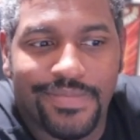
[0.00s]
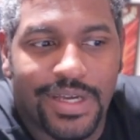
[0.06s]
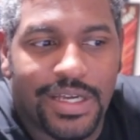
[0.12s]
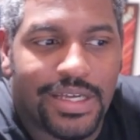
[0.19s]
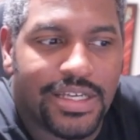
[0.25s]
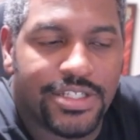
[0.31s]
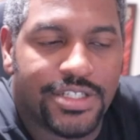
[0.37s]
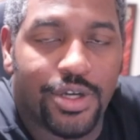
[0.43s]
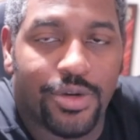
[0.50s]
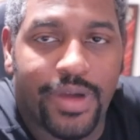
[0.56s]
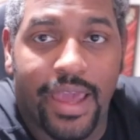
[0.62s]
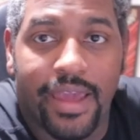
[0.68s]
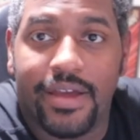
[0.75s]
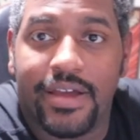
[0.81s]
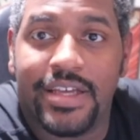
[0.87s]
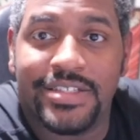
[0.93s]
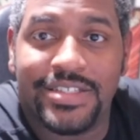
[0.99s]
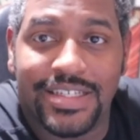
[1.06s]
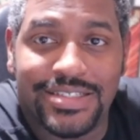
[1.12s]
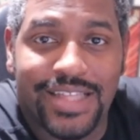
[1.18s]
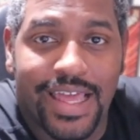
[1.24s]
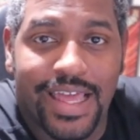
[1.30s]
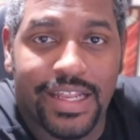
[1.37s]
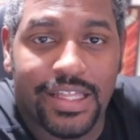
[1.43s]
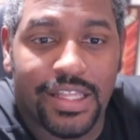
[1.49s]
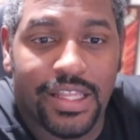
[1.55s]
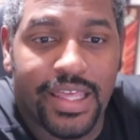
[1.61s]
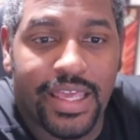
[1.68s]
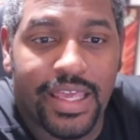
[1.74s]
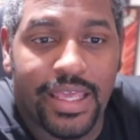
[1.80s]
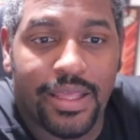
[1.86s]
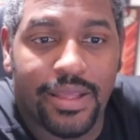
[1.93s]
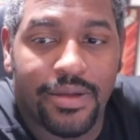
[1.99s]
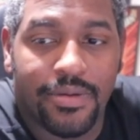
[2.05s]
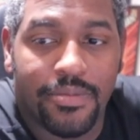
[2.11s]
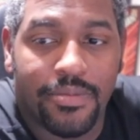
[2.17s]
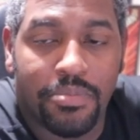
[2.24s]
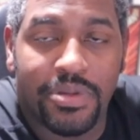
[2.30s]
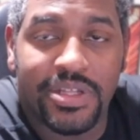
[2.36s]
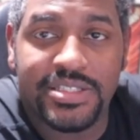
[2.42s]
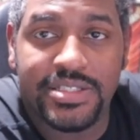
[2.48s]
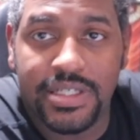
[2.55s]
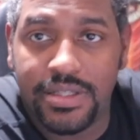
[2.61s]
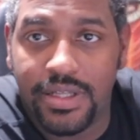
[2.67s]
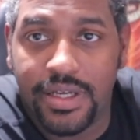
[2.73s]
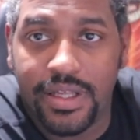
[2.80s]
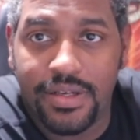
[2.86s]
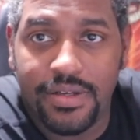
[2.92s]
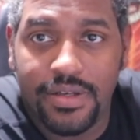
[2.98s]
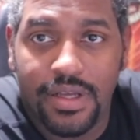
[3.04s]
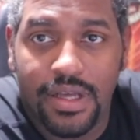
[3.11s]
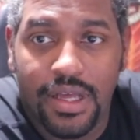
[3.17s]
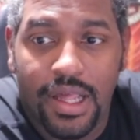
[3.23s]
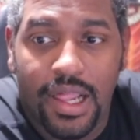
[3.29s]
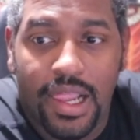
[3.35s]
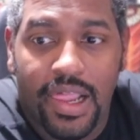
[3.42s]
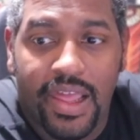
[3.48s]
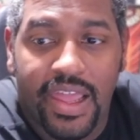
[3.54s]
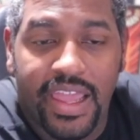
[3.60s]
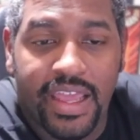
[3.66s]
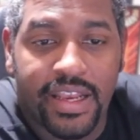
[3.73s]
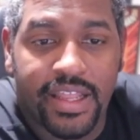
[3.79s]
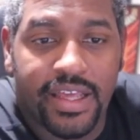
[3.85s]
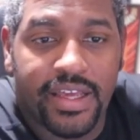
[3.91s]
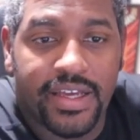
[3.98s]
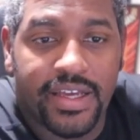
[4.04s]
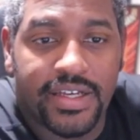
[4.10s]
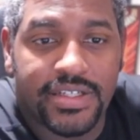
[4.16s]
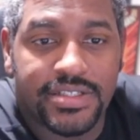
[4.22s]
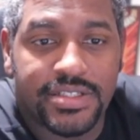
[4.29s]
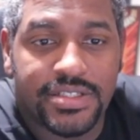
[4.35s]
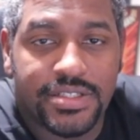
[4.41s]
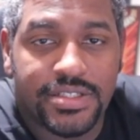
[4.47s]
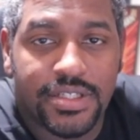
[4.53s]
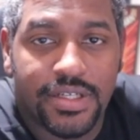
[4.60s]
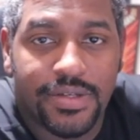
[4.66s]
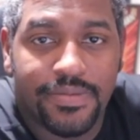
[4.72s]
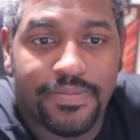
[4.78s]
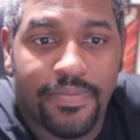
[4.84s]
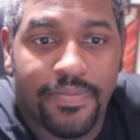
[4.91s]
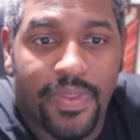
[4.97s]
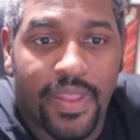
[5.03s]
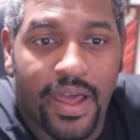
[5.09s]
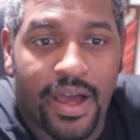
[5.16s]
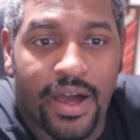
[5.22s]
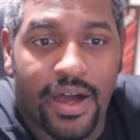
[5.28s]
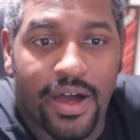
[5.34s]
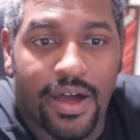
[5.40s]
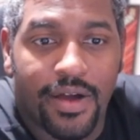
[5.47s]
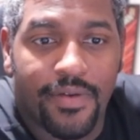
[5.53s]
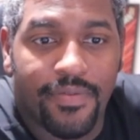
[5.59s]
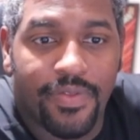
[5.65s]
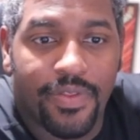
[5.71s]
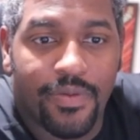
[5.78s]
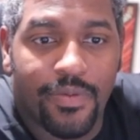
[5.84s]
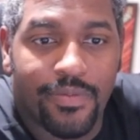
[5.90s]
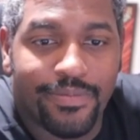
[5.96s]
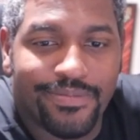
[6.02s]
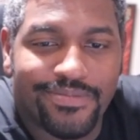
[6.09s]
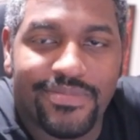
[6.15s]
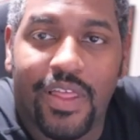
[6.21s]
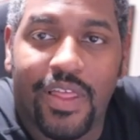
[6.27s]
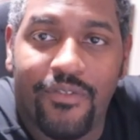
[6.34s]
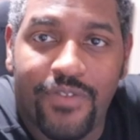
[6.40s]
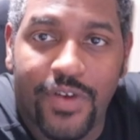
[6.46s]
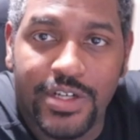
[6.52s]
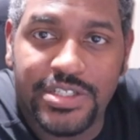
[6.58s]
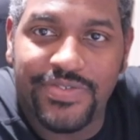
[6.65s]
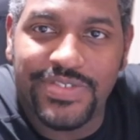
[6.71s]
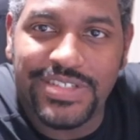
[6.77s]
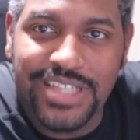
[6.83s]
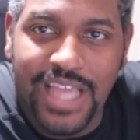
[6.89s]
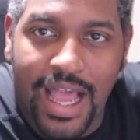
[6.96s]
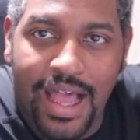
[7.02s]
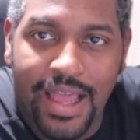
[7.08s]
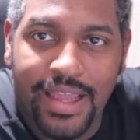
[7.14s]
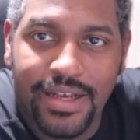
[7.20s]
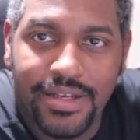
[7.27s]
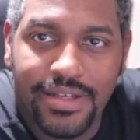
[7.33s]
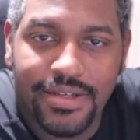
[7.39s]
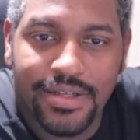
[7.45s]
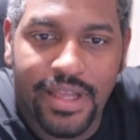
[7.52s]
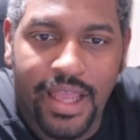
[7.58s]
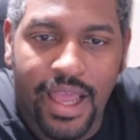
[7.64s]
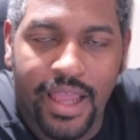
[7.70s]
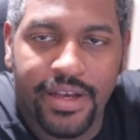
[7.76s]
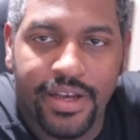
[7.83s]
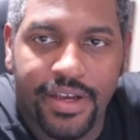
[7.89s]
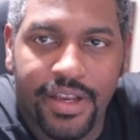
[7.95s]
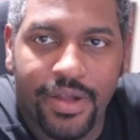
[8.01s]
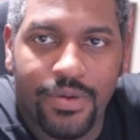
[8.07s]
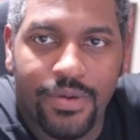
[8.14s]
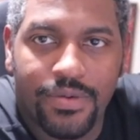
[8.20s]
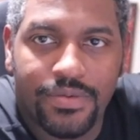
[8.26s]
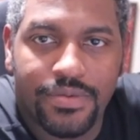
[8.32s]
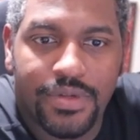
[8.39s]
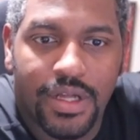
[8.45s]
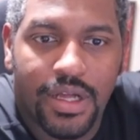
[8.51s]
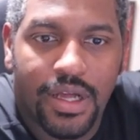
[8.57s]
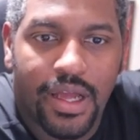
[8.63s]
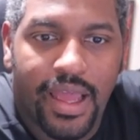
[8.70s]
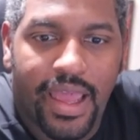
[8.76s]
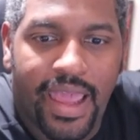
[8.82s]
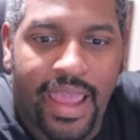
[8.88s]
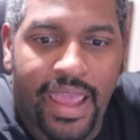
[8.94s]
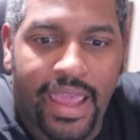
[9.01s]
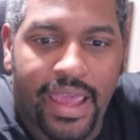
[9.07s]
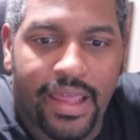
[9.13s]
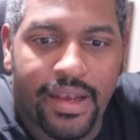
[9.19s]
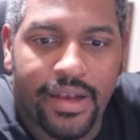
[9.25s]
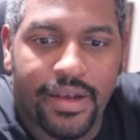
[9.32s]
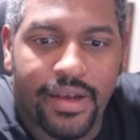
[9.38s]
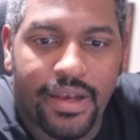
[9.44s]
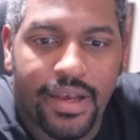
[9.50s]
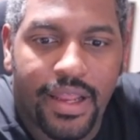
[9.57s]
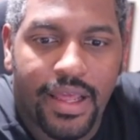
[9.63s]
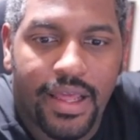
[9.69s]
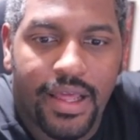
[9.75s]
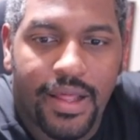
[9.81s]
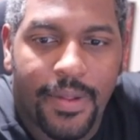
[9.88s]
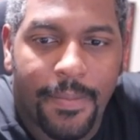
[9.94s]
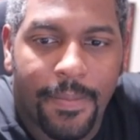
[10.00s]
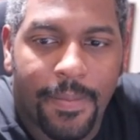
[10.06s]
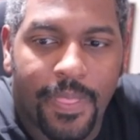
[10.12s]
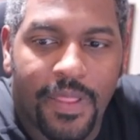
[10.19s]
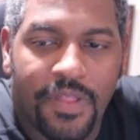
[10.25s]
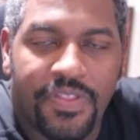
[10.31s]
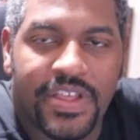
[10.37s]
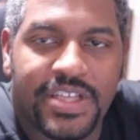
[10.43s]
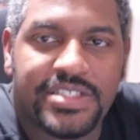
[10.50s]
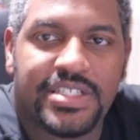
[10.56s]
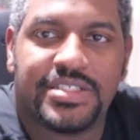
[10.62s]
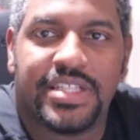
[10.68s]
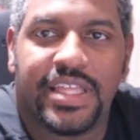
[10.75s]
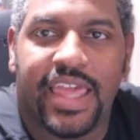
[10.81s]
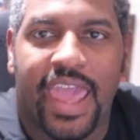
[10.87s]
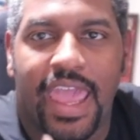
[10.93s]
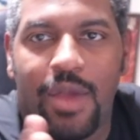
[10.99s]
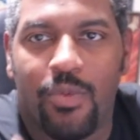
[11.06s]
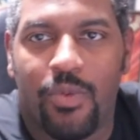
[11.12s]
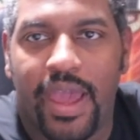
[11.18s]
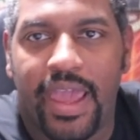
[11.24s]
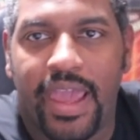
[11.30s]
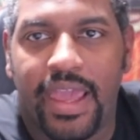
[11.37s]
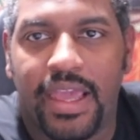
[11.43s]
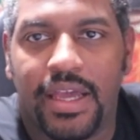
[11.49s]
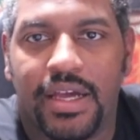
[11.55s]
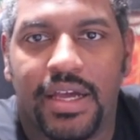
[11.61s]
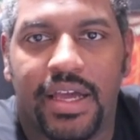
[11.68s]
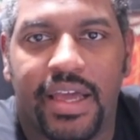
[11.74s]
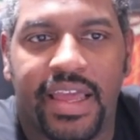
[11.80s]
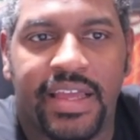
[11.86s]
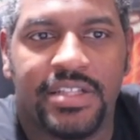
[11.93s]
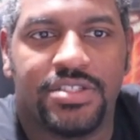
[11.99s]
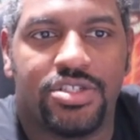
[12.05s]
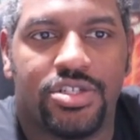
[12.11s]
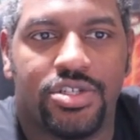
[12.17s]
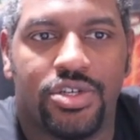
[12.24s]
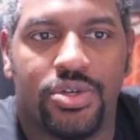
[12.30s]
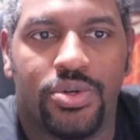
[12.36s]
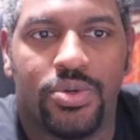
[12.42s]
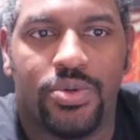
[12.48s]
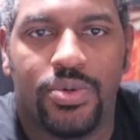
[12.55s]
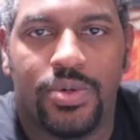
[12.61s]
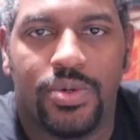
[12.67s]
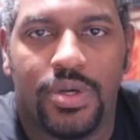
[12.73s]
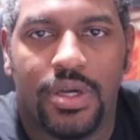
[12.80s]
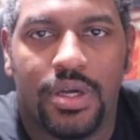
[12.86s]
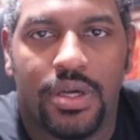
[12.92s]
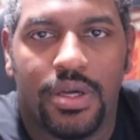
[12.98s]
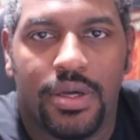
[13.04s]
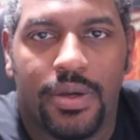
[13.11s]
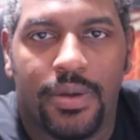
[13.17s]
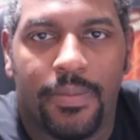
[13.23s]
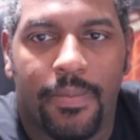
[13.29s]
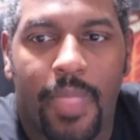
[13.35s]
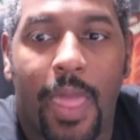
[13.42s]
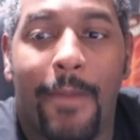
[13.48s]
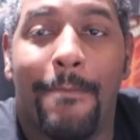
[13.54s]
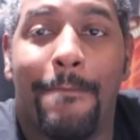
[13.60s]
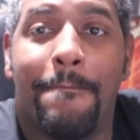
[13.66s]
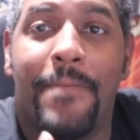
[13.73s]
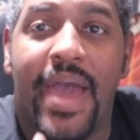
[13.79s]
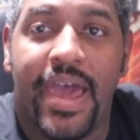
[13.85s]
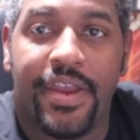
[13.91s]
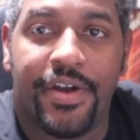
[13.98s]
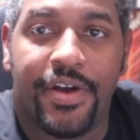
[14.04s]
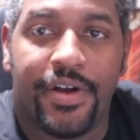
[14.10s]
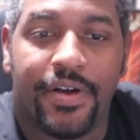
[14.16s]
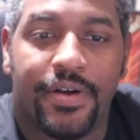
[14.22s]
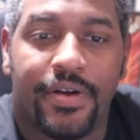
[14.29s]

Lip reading: It's okay. It's aesthetically pleasing looking. It is first of its kind of deal, and this is the gateway into better